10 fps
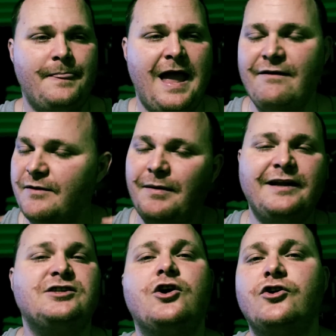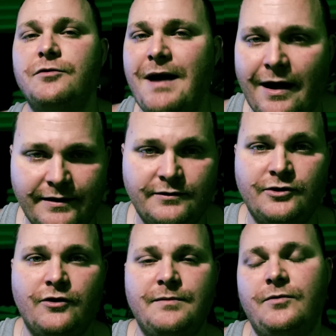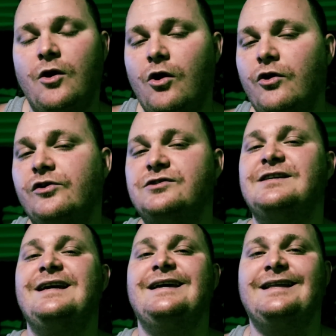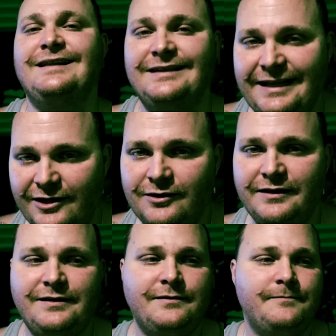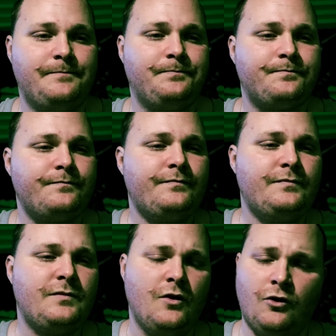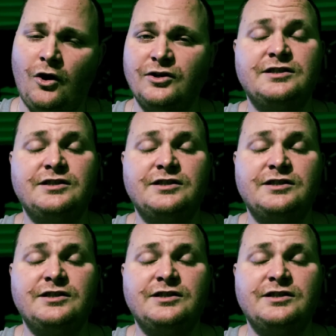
everybody's heard about it. You know, them guards literally are on